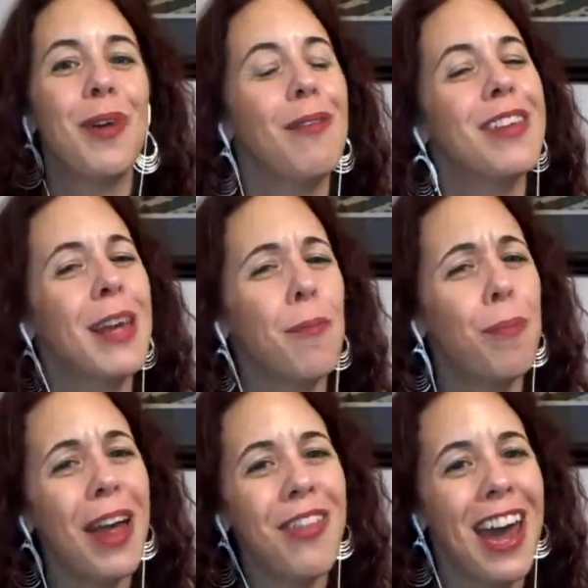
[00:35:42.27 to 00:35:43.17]
I was like,
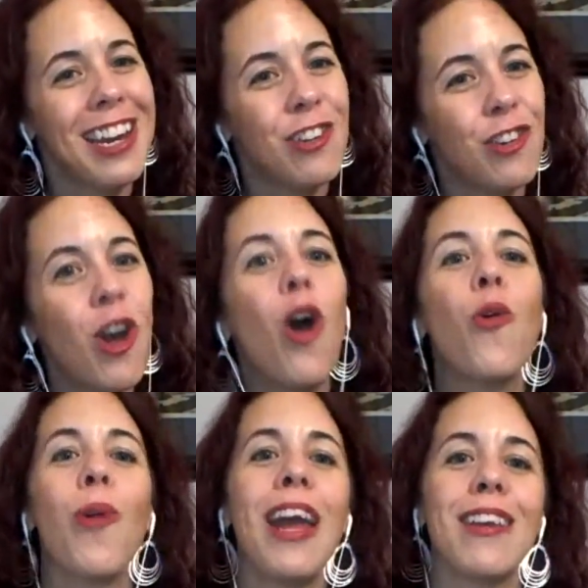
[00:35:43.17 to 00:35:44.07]
Blythe, how did you know? Oh,
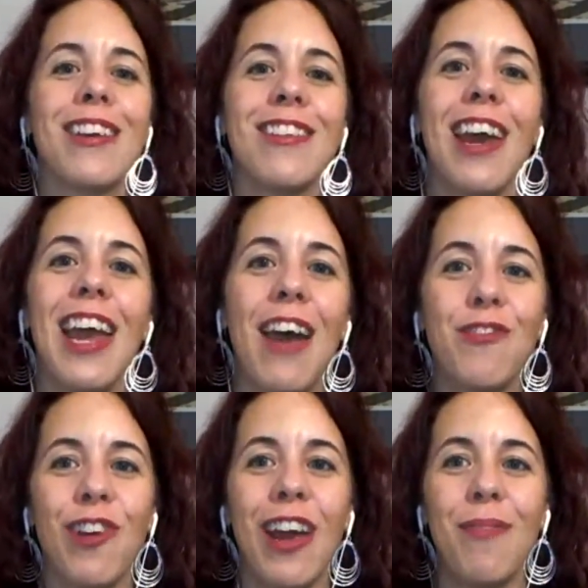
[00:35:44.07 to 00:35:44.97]
right, because I
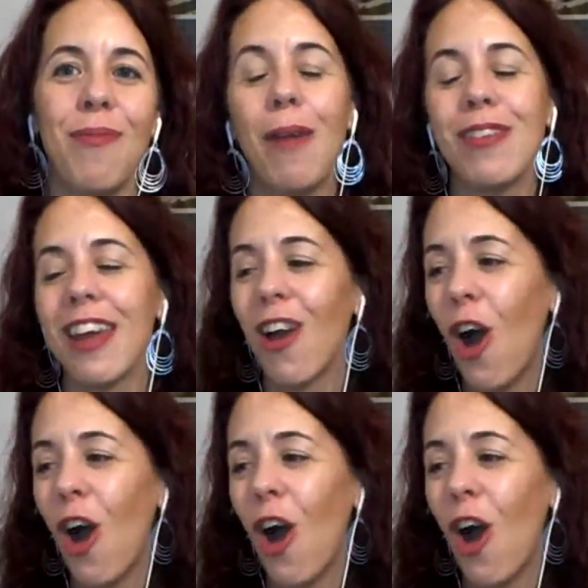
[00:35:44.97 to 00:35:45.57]
was like,